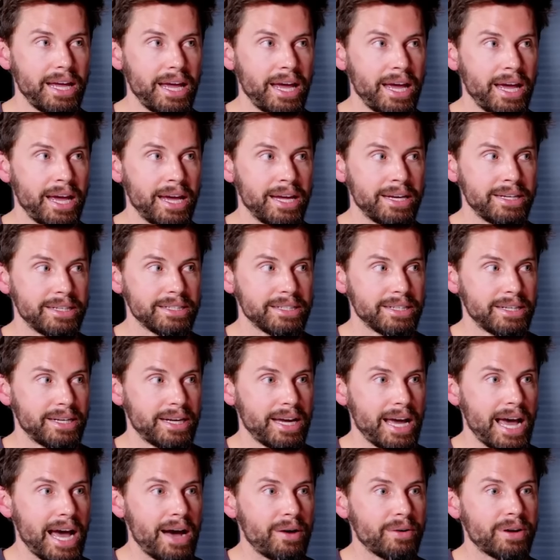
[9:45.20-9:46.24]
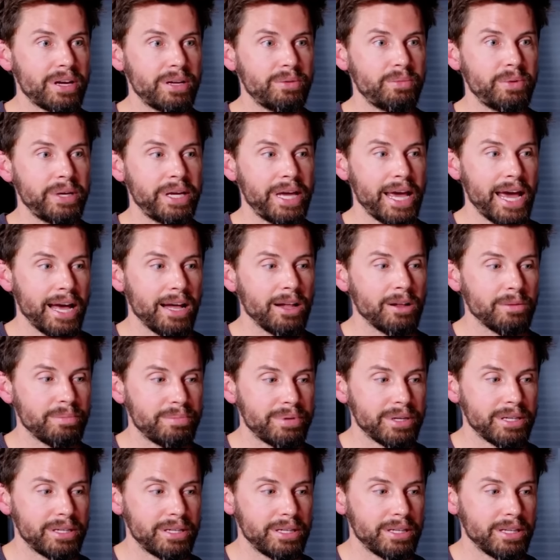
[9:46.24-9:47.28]
and how can we
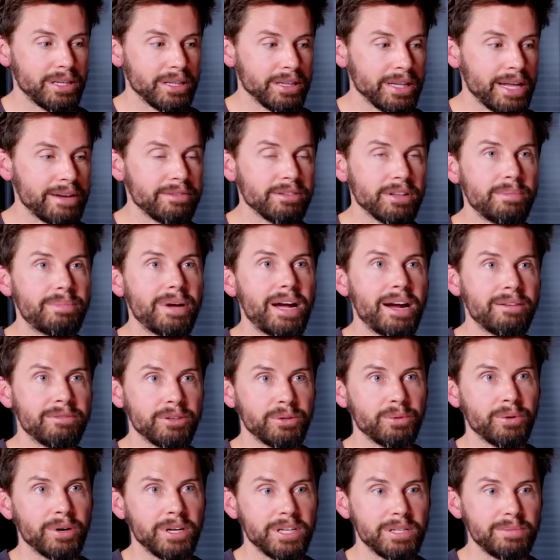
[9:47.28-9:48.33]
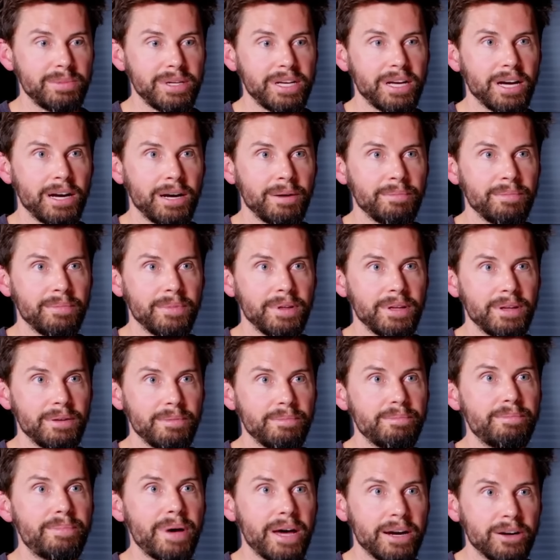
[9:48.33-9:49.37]
help level up everyone to become
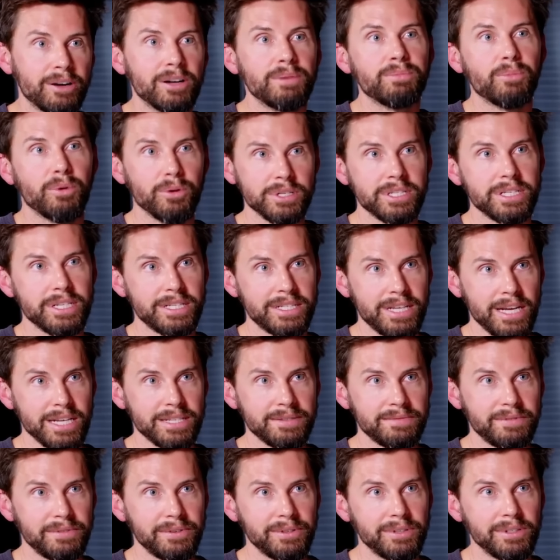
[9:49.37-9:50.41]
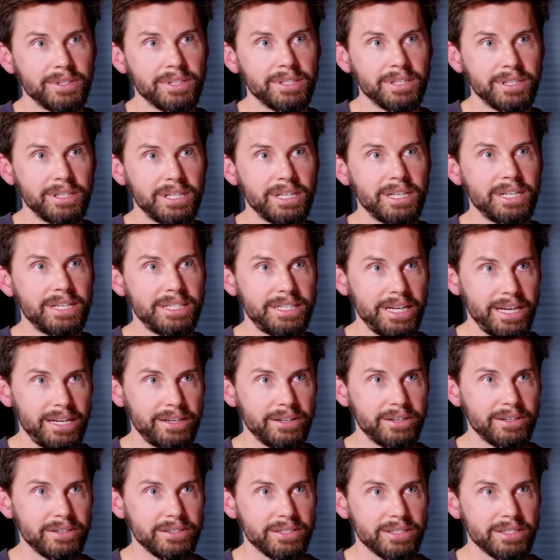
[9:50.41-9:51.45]
better and more successful
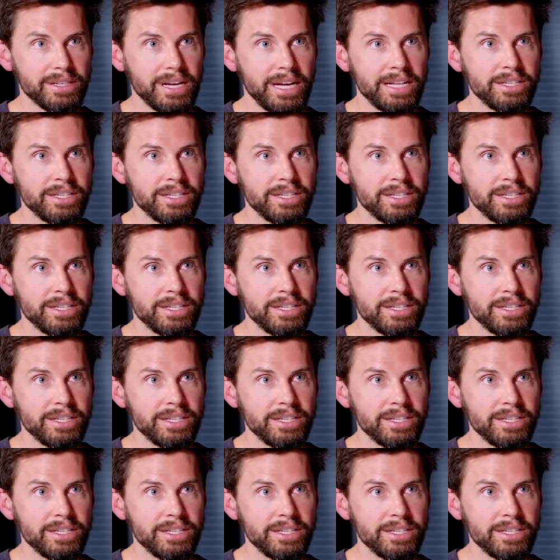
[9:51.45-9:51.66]
daters.